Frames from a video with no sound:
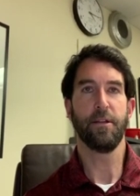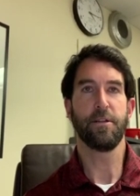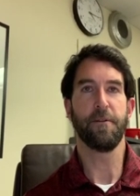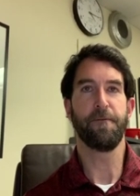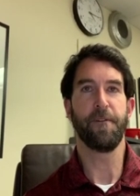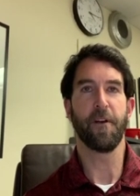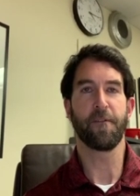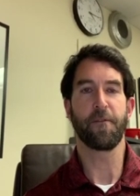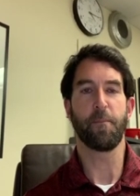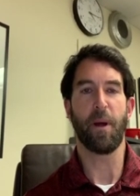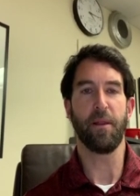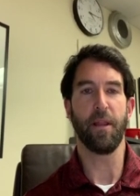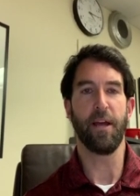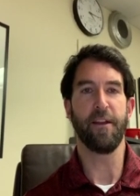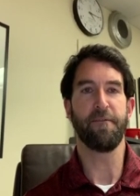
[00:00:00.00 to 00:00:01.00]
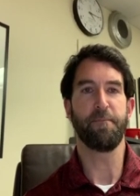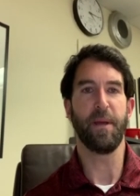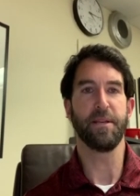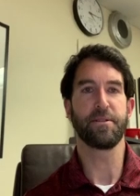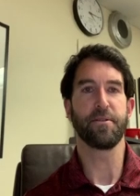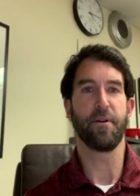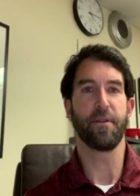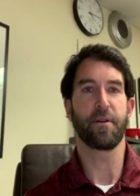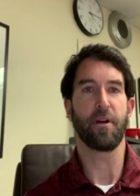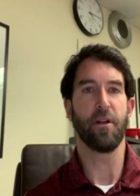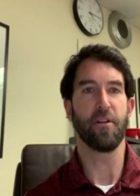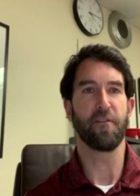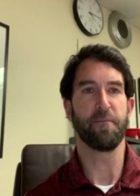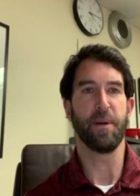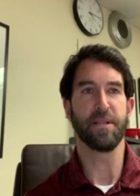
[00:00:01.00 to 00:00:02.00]
to fear for my life based on the
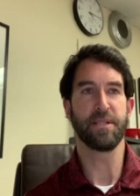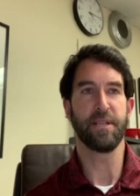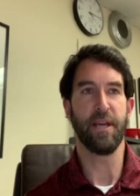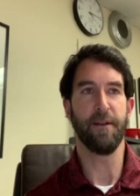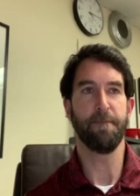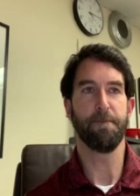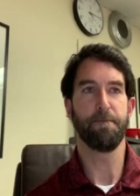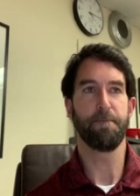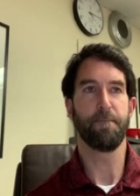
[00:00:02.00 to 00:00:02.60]
color of my skin.